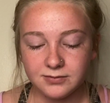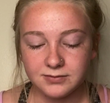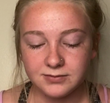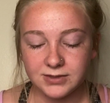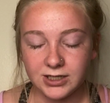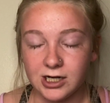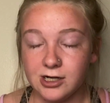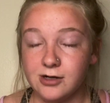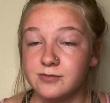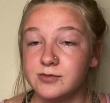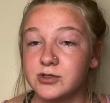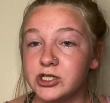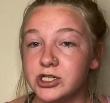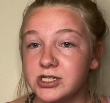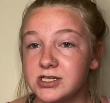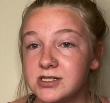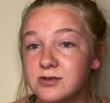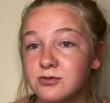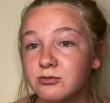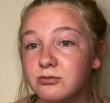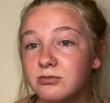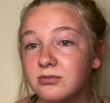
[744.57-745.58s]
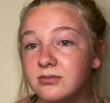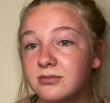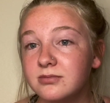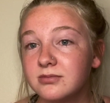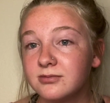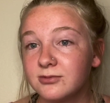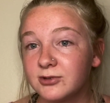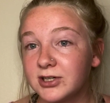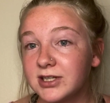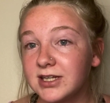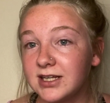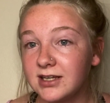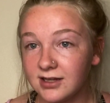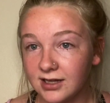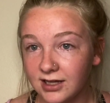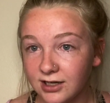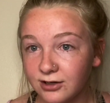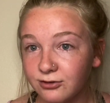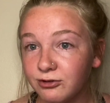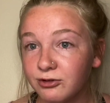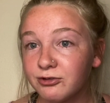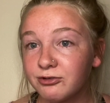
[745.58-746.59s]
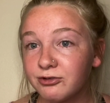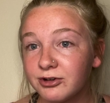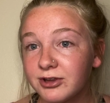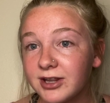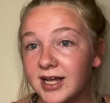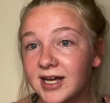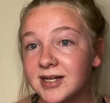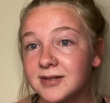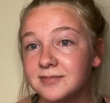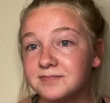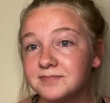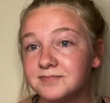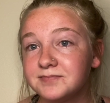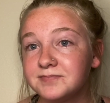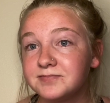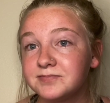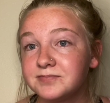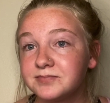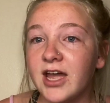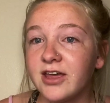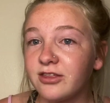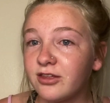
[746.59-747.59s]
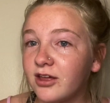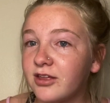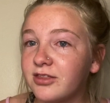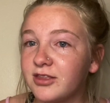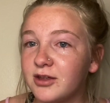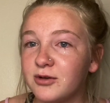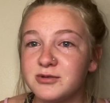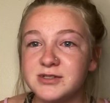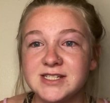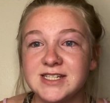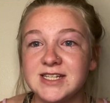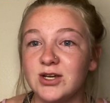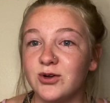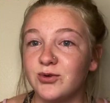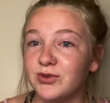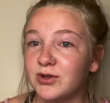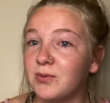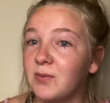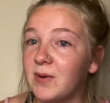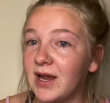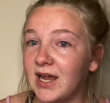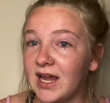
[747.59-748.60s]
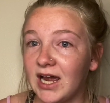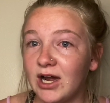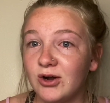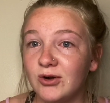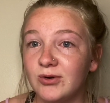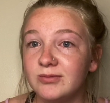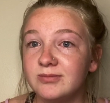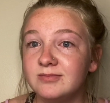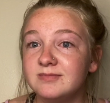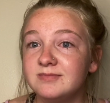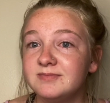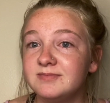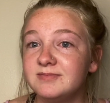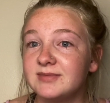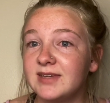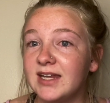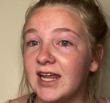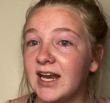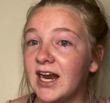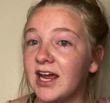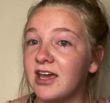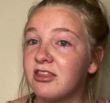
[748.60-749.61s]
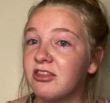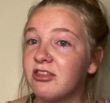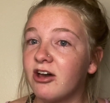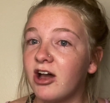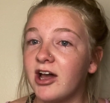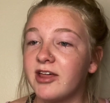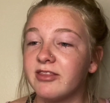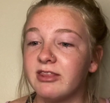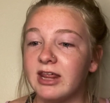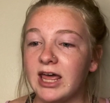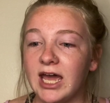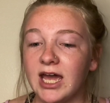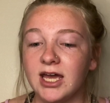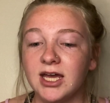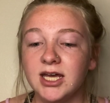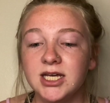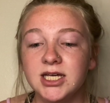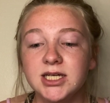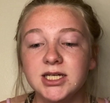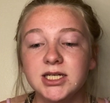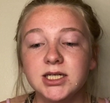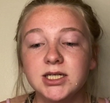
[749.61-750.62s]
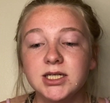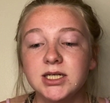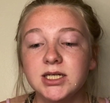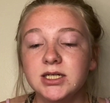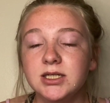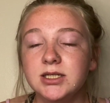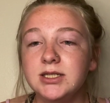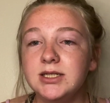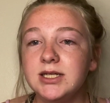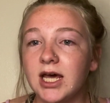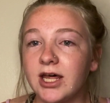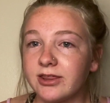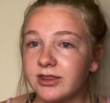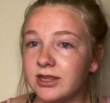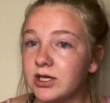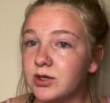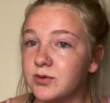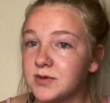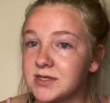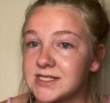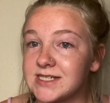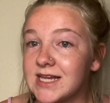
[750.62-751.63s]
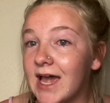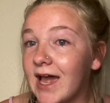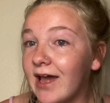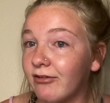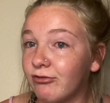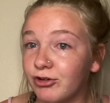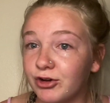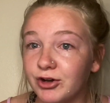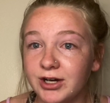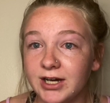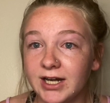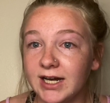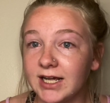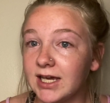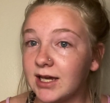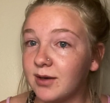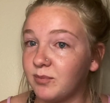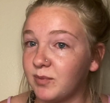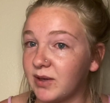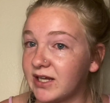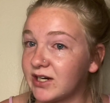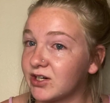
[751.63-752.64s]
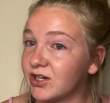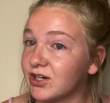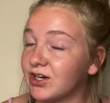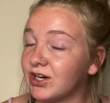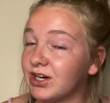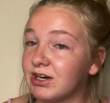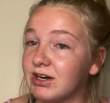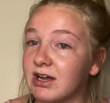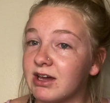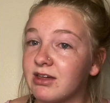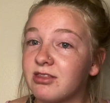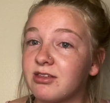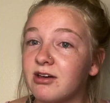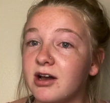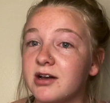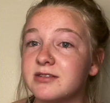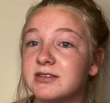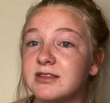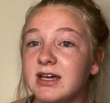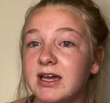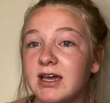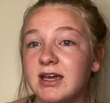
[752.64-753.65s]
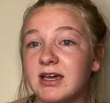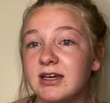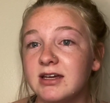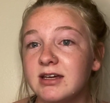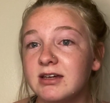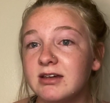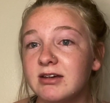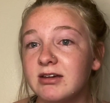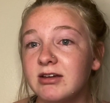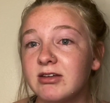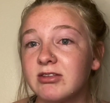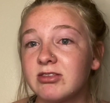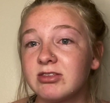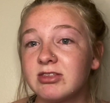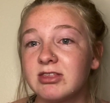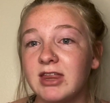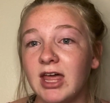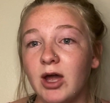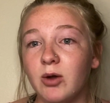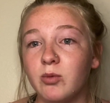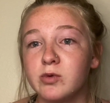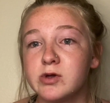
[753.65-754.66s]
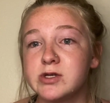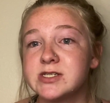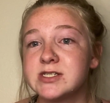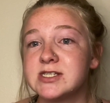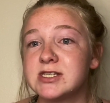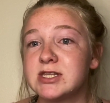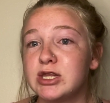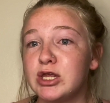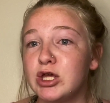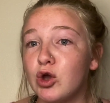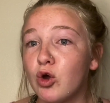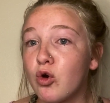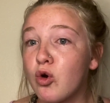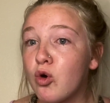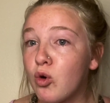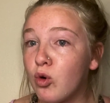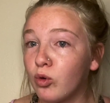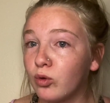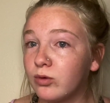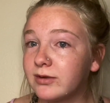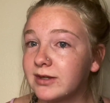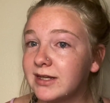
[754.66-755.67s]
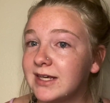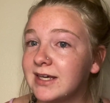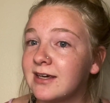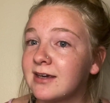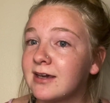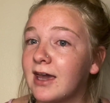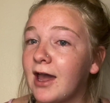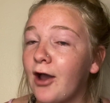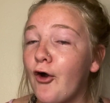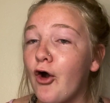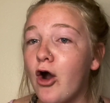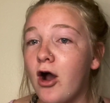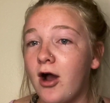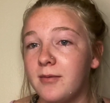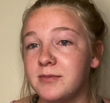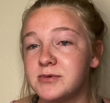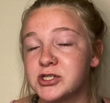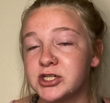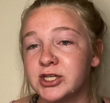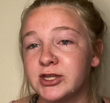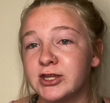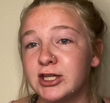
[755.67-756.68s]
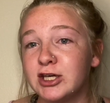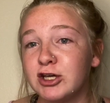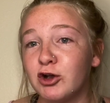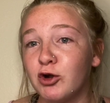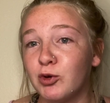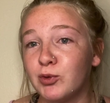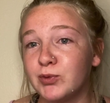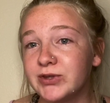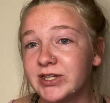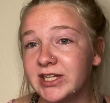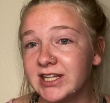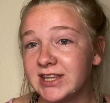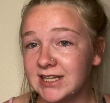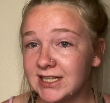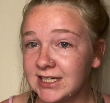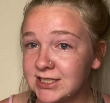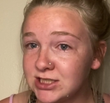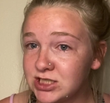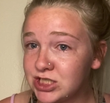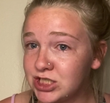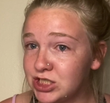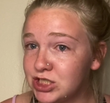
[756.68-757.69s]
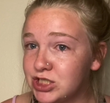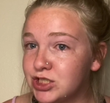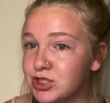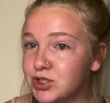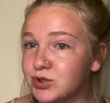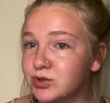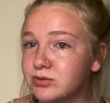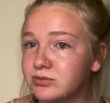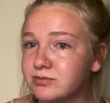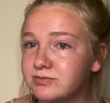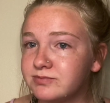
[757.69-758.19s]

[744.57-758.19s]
I'm just really thankful for that. I thought that was the only way out, and I thought that nothing was ever gonna get better, and I thought that that was the only option, the only thing to do.